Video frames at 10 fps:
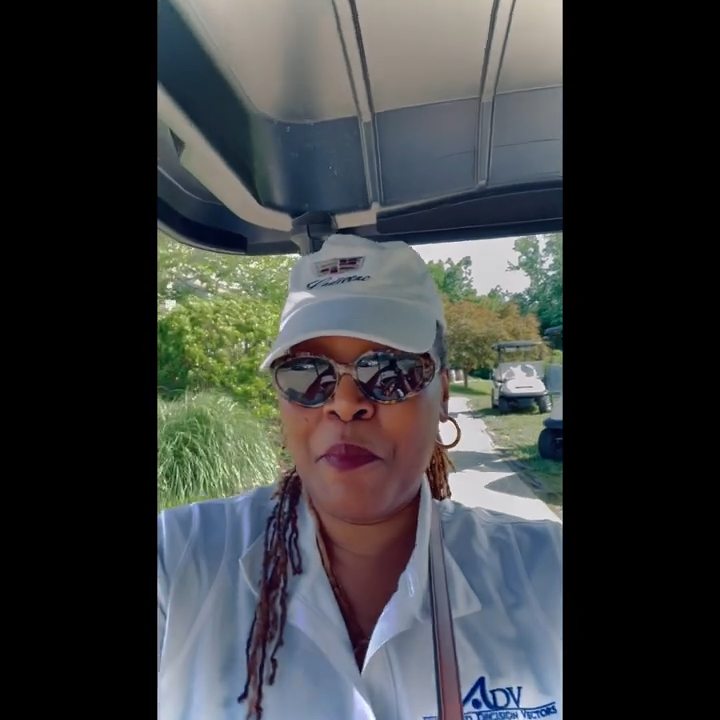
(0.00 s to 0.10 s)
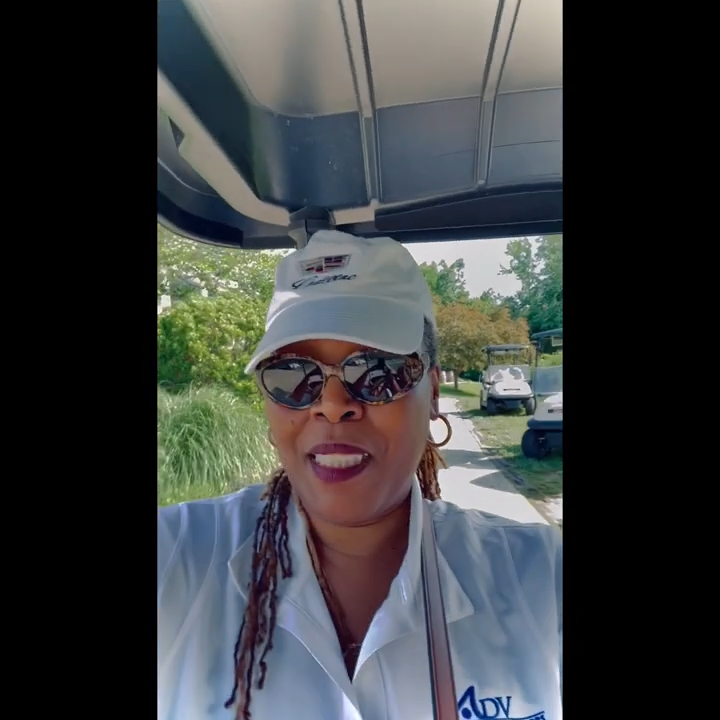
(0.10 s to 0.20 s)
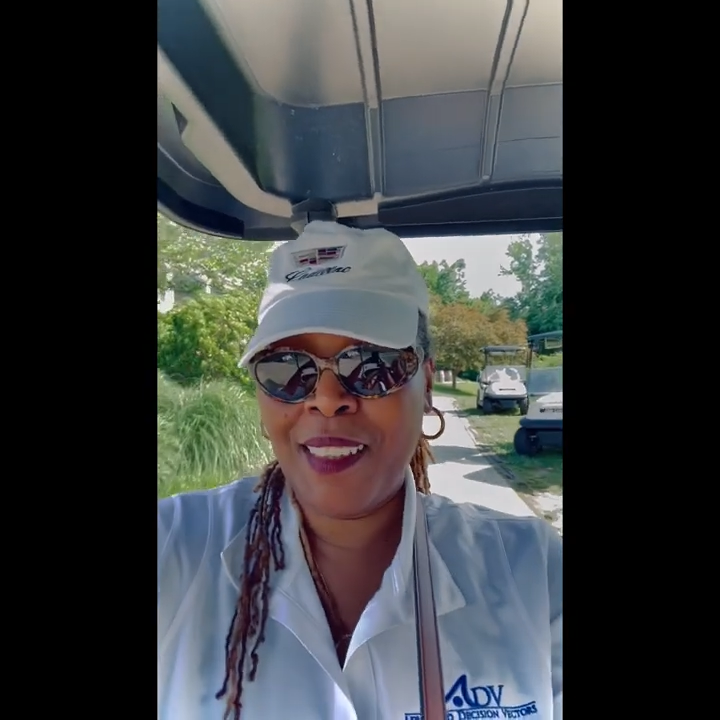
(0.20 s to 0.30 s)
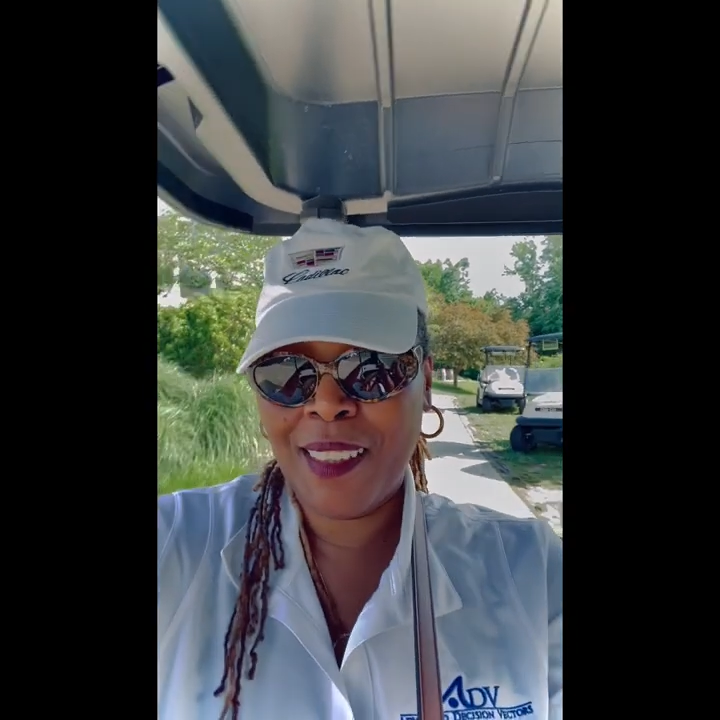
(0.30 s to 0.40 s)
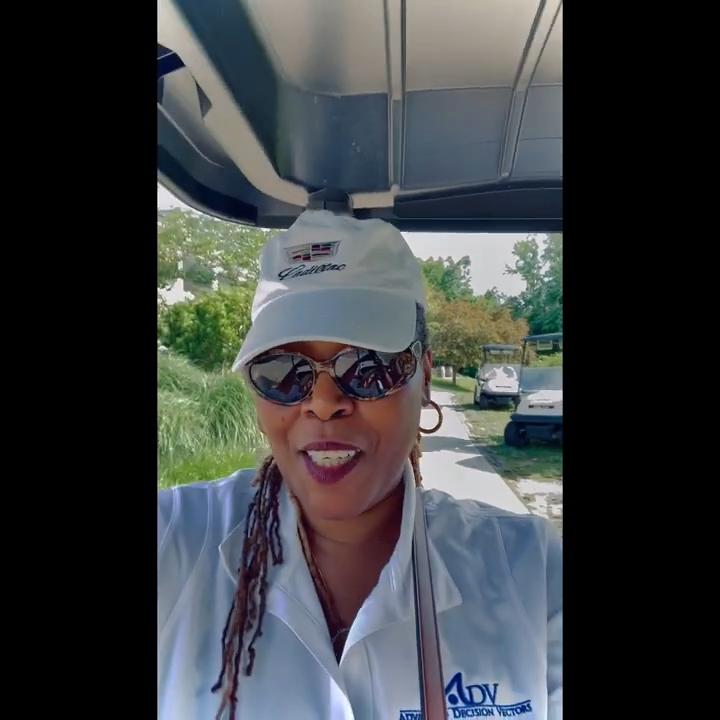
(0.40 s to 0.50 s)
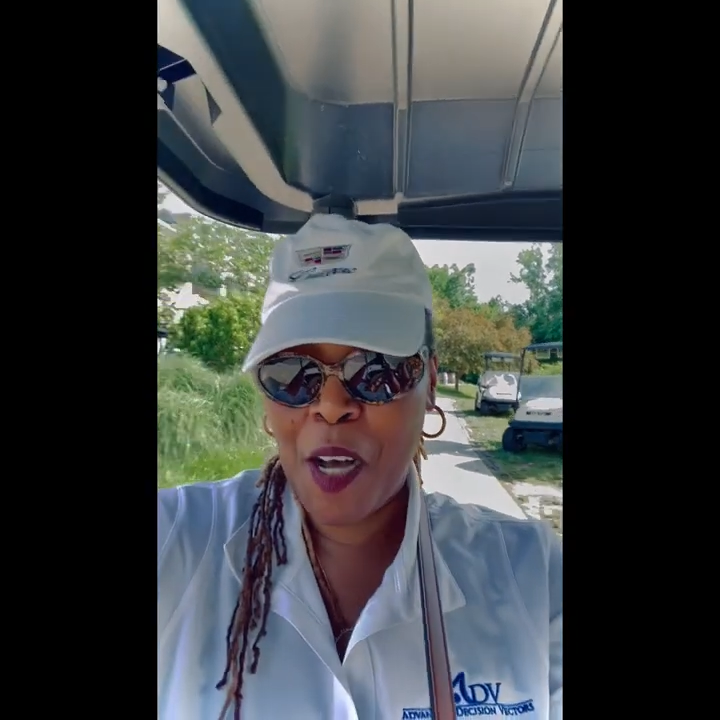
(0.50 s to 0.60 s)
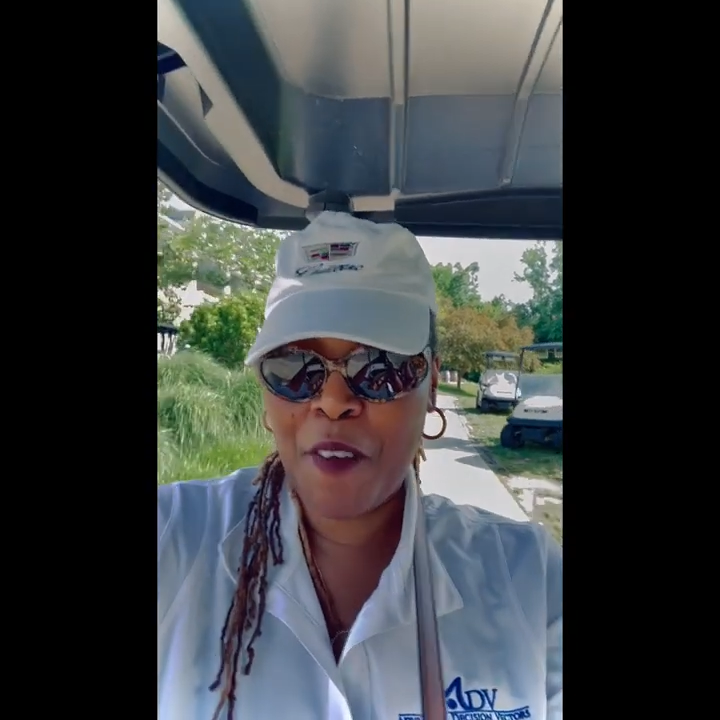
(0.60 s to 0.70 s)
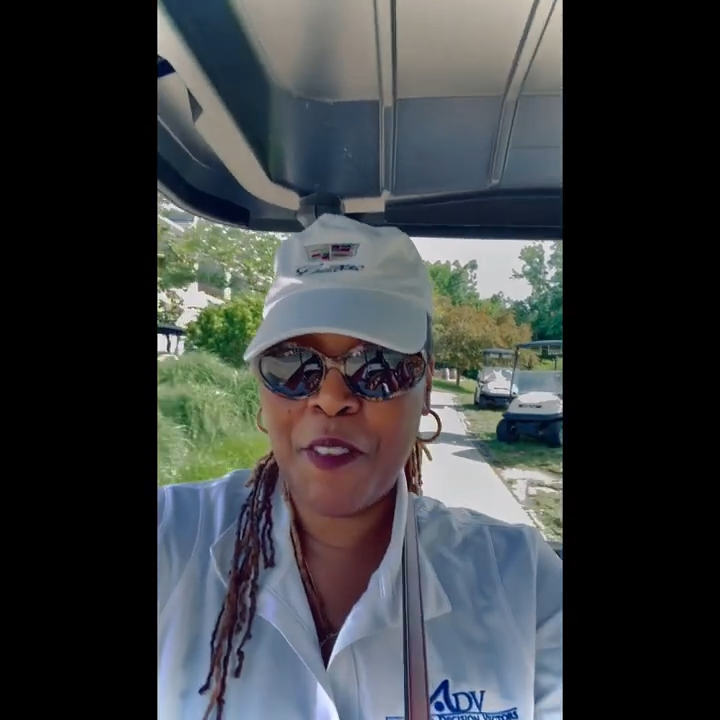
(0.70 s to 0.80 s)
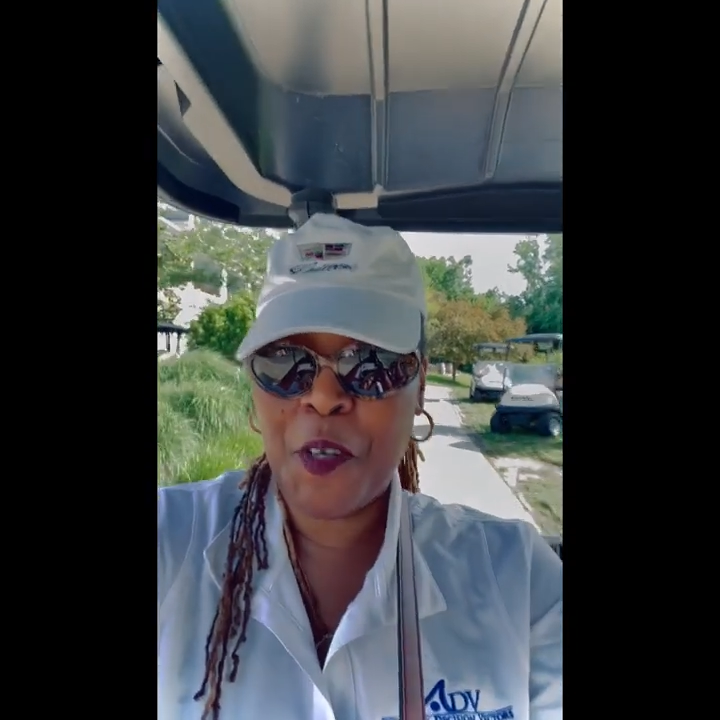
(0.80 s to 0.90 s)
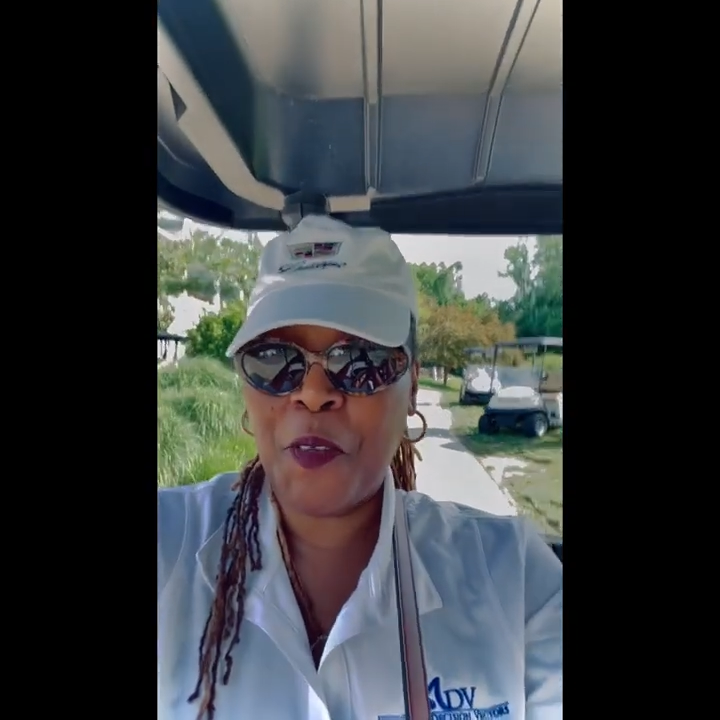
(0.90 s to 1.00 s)
me in the golf
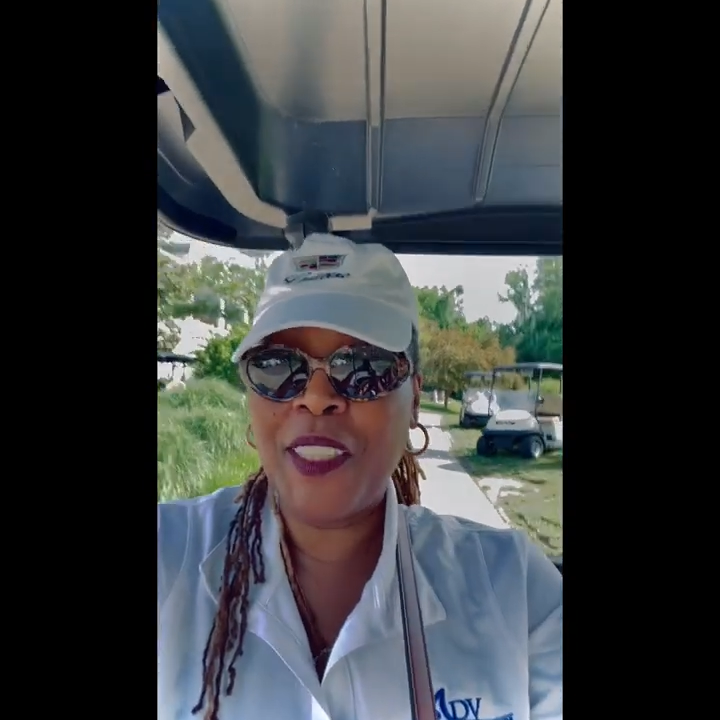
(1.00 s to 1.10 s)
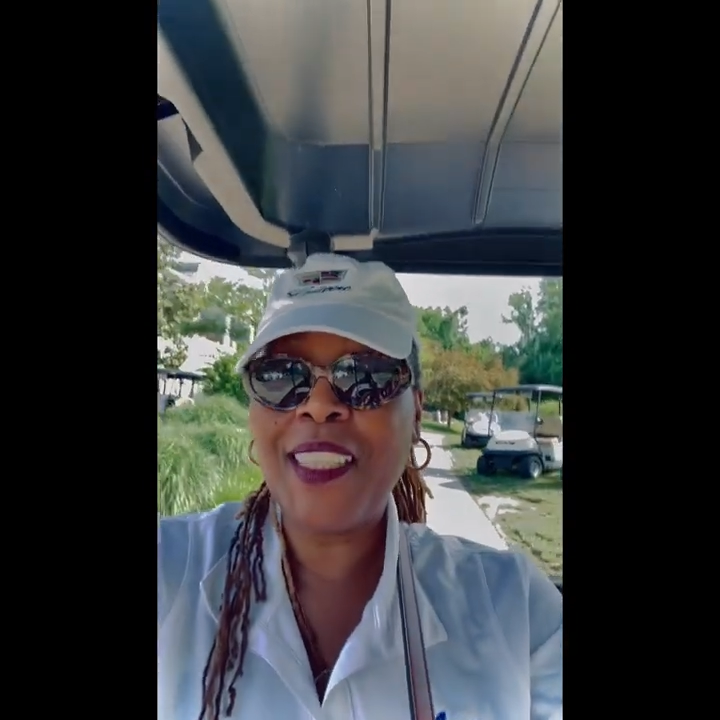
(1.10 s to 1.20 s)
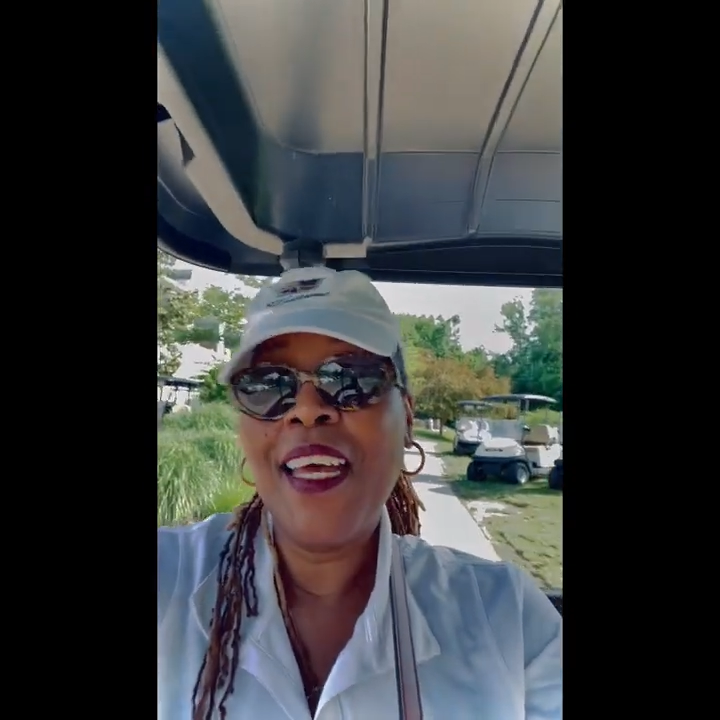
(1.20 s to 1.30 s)
course.